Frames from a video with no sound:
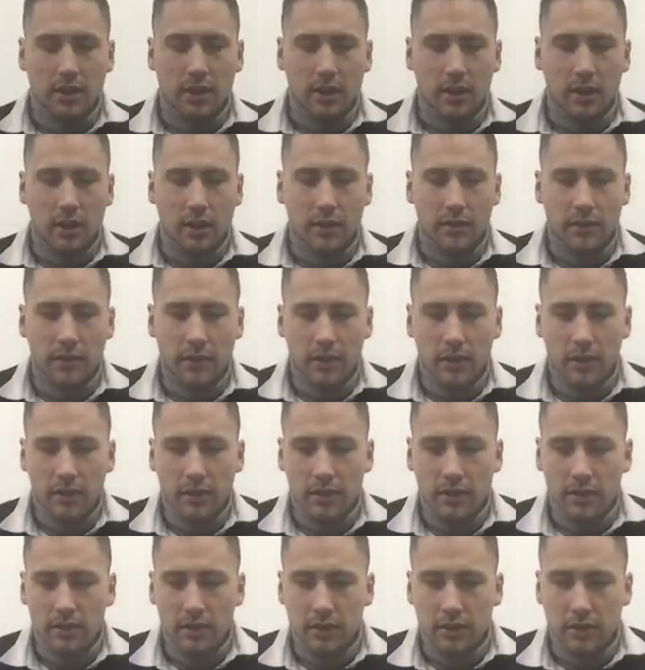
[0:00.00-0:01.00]
I
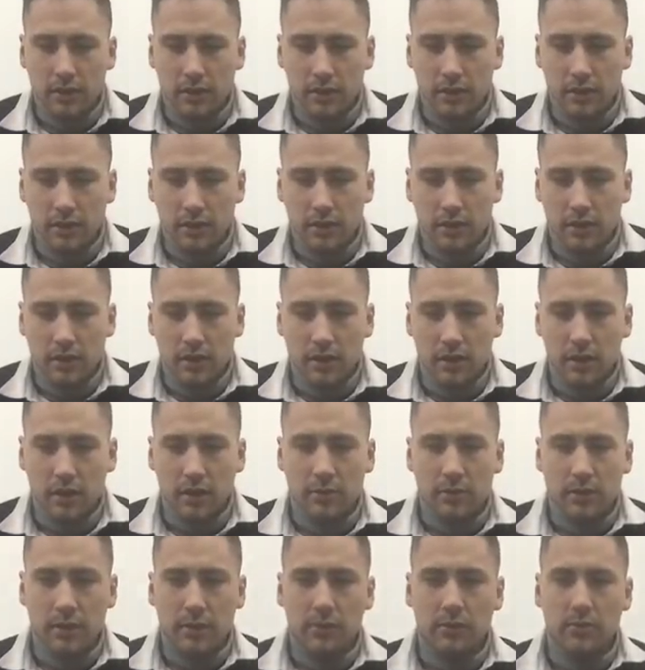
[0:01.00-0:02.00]
find that a lot
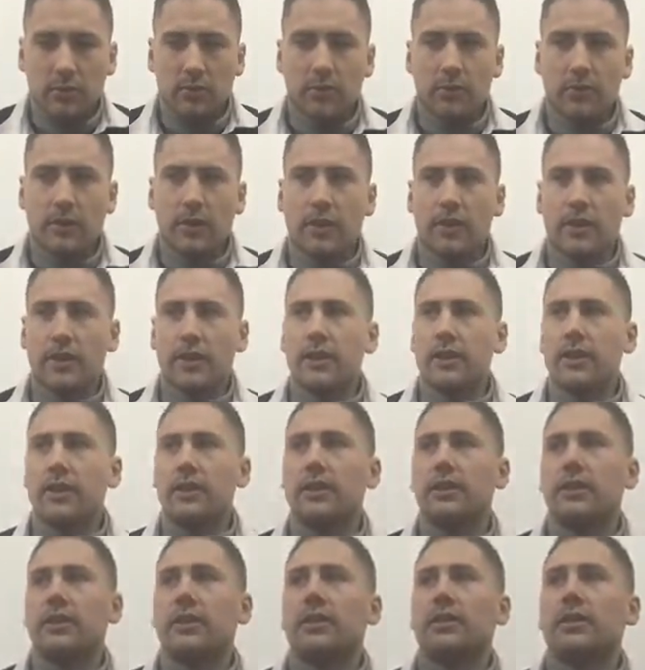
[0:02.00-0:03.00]
of people are
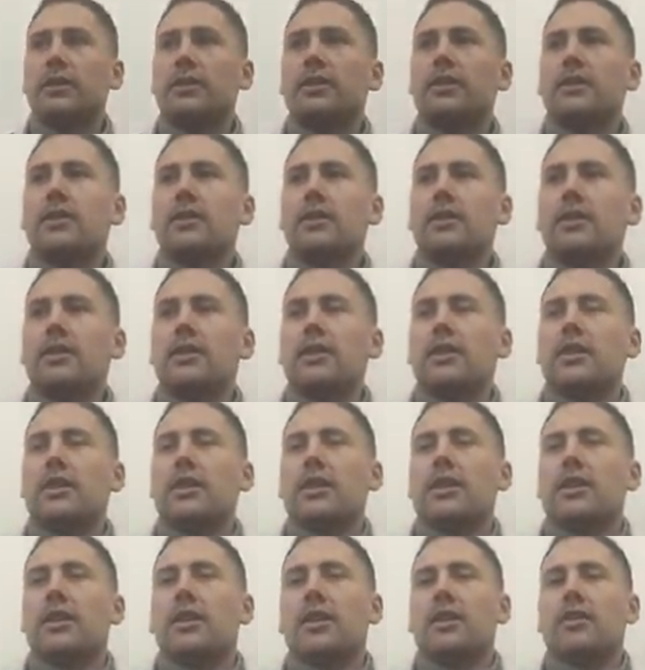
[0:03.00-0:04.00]
very
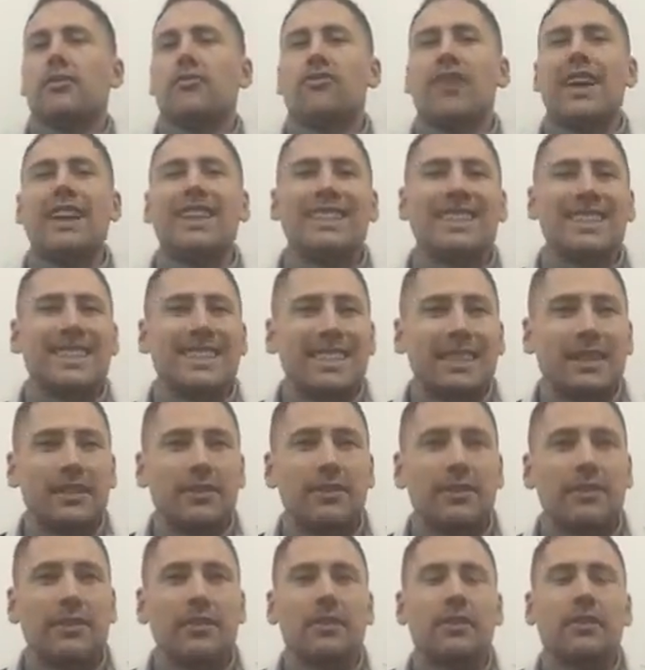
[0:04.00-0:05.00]

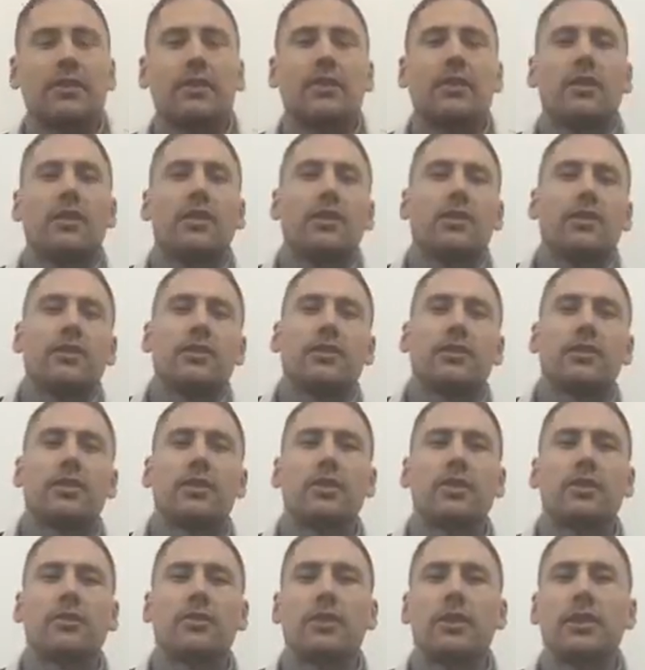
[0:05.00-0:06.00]
rantative on
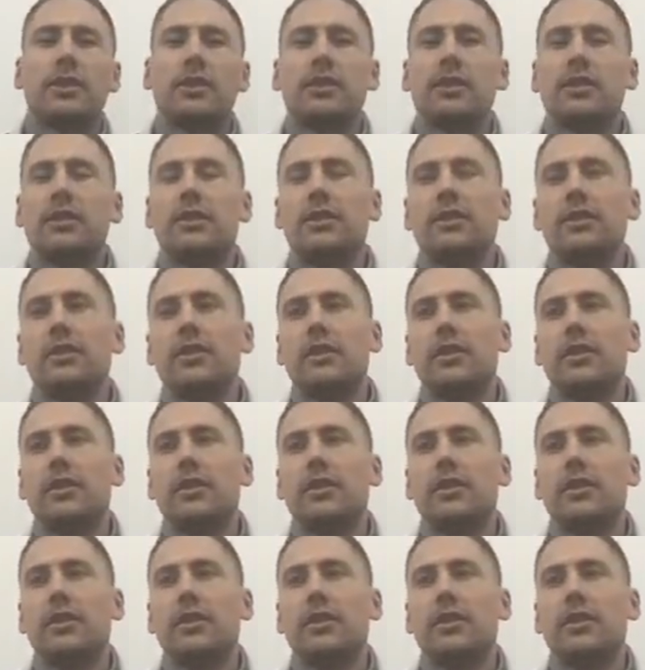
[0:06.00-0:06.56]
social media.